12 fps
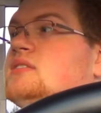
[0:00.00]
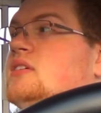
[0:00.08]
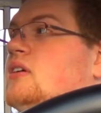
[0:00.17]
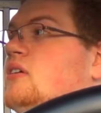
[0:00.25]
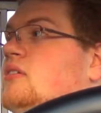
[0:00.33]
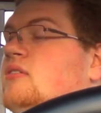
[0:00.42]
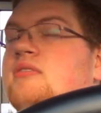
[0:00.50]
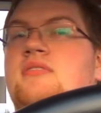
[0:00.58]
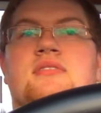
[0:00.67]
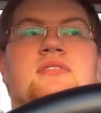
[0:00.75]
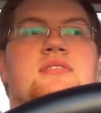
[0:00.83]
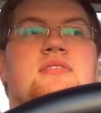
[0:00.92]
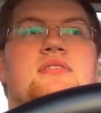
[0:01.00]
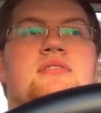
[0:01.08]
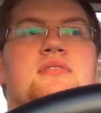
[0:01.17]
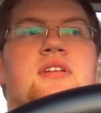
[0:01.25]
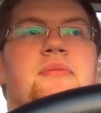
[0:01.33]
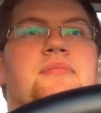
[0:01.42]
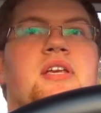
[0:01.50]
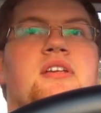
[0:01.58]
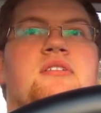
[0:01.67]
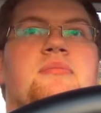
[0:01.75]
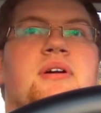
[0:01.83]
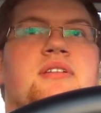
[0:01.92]
so I'm
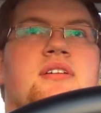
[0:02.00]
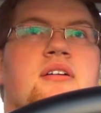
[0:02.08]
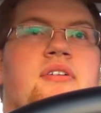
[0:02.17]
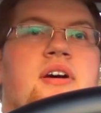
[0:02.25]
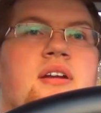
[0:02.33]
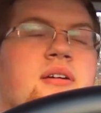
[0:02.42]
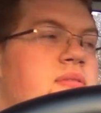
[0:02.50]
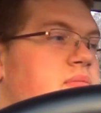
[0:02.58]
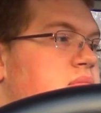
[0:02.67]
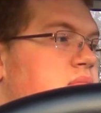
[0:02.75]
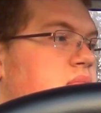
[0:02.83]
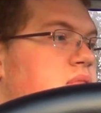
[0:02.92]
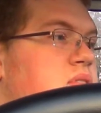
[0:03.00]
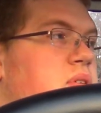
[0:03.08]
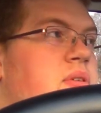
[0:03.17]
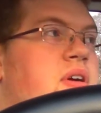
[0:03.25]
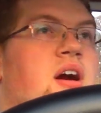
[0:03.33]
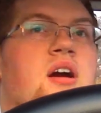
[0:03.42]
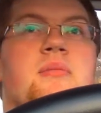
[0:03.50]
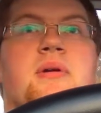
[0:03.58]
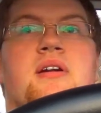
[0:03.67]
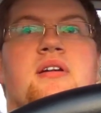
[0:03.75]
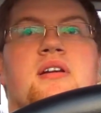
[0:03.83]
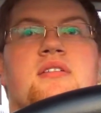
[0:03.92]
teaching myself how to tune a
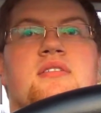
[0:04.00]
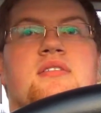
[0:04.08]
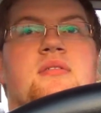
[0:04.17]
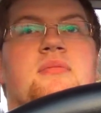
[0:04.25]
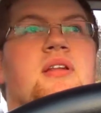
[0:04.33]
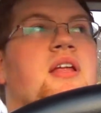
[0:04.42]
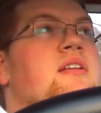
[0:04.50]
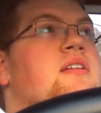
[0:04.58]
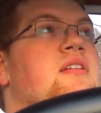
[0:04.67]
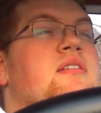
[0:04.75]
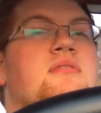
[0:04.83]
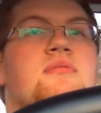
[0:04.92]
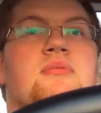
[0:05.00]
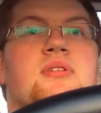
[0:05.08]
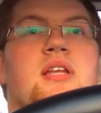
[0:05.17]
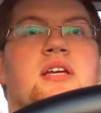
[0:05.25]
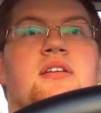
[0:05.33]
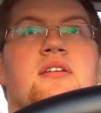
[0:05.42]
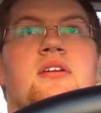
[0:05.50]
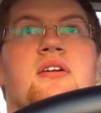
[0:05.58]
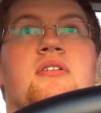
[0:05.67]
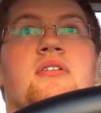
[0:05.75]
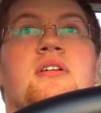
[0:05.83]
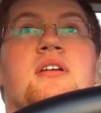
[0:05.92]
carburetor because it's something I would like to
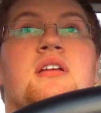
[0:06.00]
know.